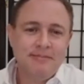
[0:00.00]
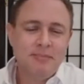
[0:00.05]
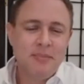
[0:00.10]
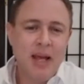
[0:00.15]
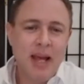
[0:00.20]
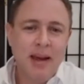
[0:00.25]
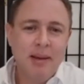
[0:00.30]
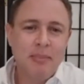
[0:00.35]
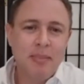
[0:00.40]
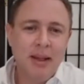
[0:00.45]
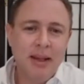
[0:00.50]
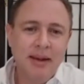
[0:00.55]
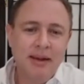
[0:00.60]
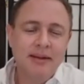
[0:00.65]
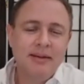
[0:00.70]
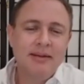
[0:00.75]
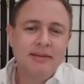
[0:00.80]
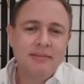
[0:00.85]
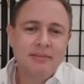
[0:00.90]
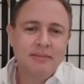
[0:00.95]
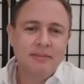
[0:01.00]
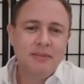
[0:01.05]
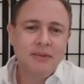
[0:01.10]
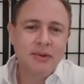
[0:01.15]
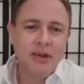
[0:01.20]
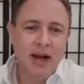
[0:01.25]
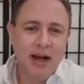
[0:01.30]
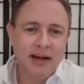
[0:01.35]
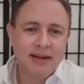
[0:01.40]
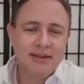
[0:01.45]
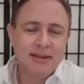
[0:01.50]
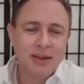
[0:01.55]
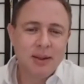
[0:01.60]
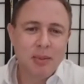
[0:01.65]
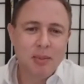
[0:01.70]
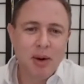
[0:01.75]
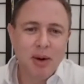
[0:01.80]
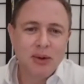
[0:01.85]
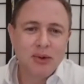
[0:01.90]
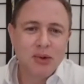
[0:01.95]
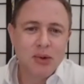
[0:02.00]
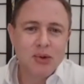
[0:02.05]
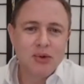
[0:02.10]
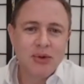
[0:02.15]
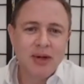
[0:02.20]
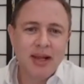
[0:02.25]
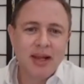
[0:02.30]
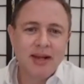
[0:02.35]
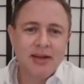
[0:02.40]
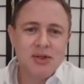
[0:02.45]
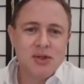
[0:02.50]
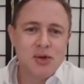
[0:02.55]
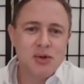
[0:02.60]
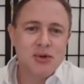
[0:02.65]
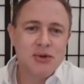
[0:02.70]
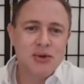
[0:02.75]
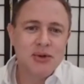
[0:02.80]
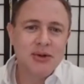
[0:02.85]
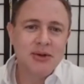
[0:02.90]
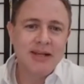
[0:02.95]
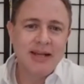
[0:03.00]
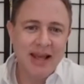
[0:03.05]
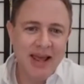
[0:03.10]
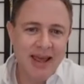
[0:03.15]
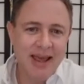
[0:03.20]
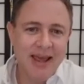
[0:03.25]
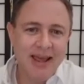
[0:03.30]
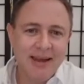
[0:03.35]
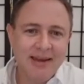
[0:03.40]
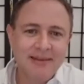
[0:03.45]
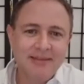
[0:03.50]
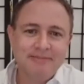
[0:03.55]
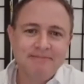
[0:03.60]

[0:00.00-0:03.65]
Happy Dr. Martin Luther King Jr. Day.